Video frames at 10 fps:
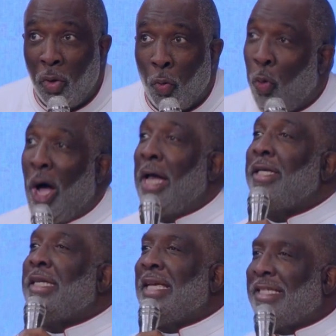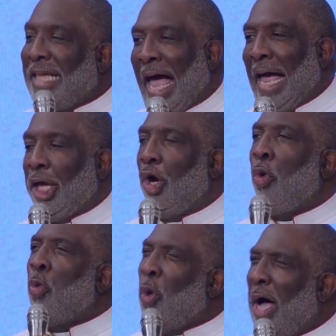One desire,
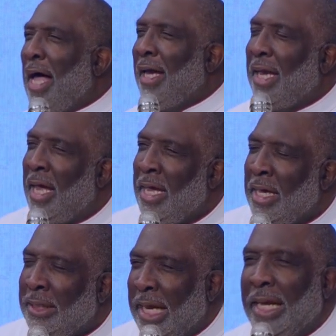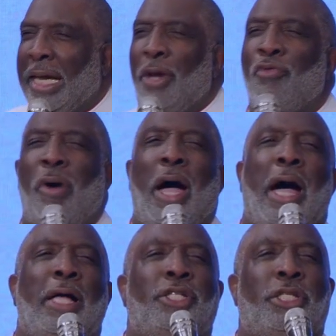one Deacon
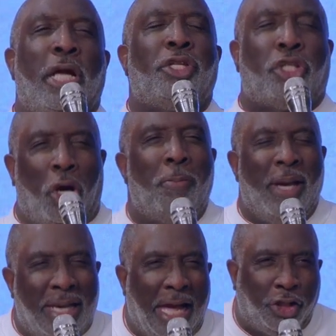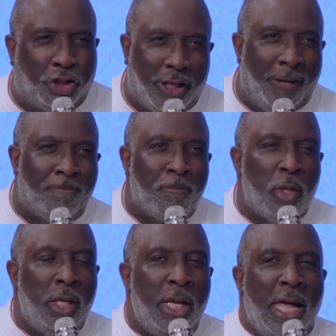Rod's determination.
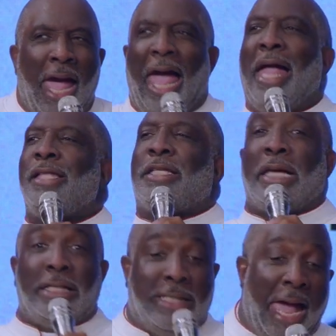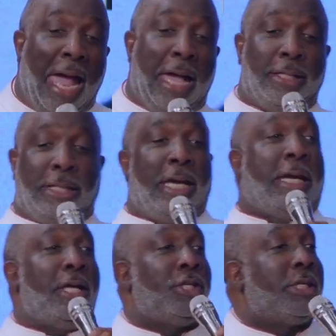And today,
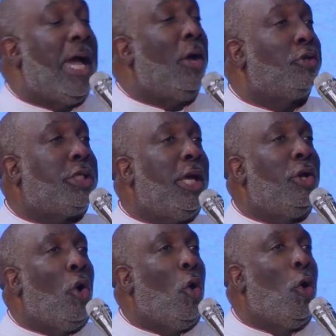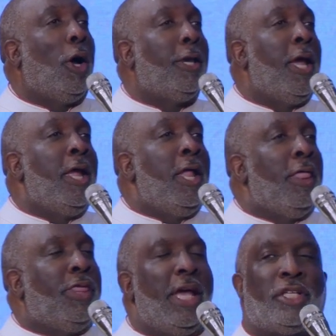Deacon Skelton, on
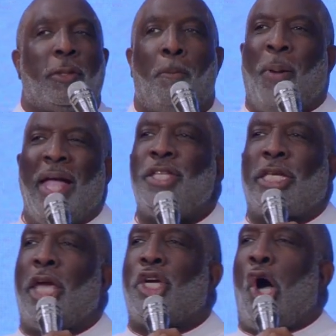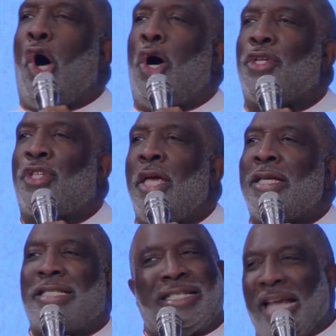this Pentecost
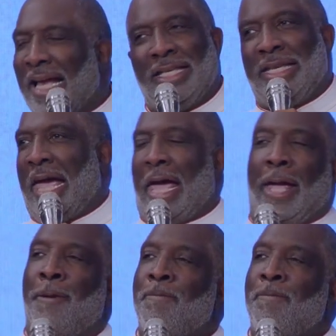Sunday,